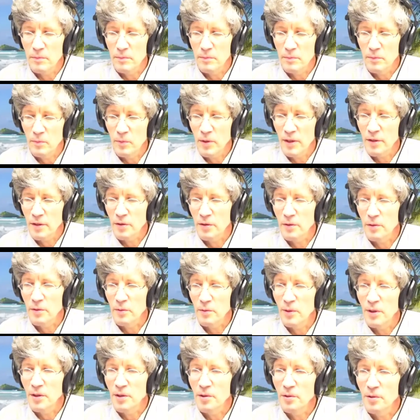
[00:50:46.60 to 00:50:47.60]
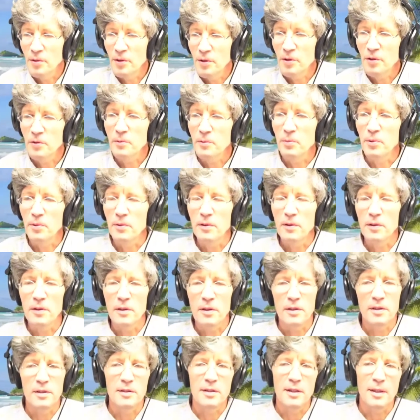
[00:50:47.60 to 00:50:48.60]
Whether you know them or
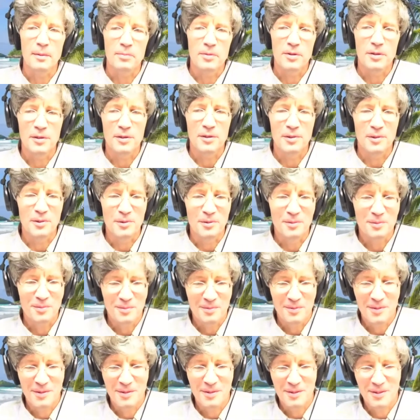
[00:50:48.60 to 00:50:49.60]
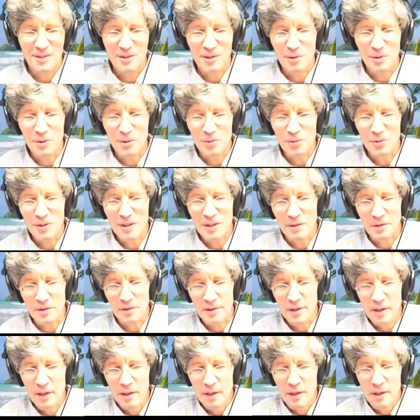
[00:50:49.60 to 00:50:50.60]
not is up to your social skills,
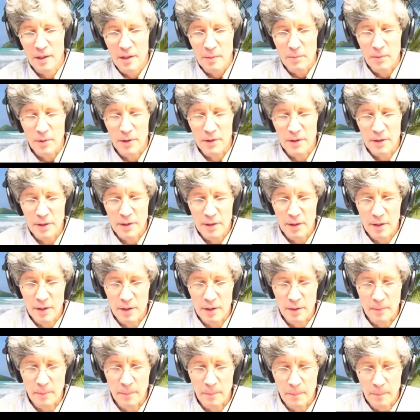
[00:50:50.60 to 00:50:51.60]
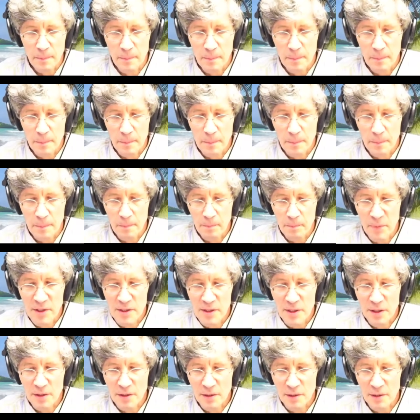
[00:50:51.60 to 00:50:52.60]
but
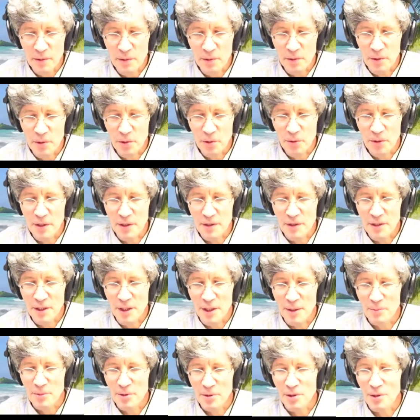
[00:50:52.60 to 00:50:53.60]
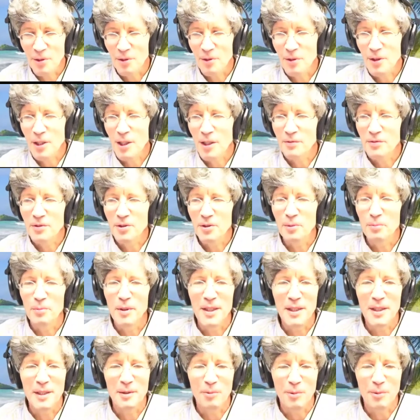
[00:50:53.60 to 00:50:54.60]
basically you join a team and you look after your
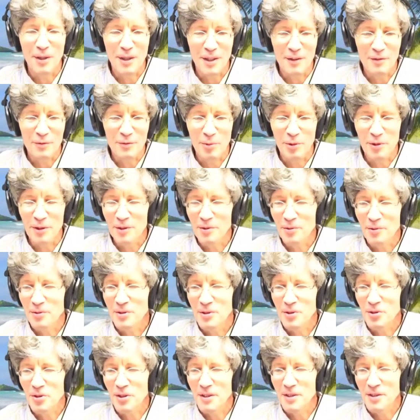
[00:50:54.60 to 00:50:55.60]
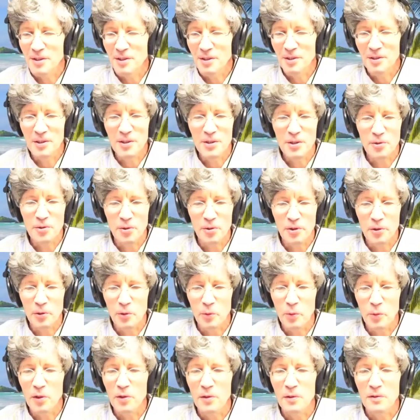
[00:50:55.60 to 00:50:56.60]
bed while everybody tries to destroy your
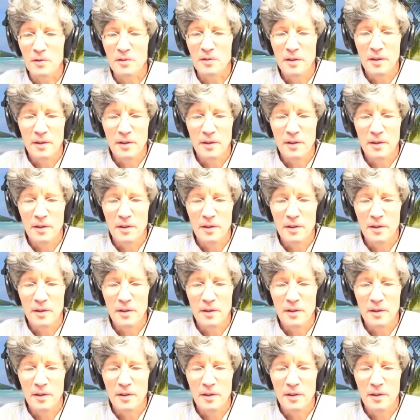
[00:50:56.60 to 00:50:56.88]
world.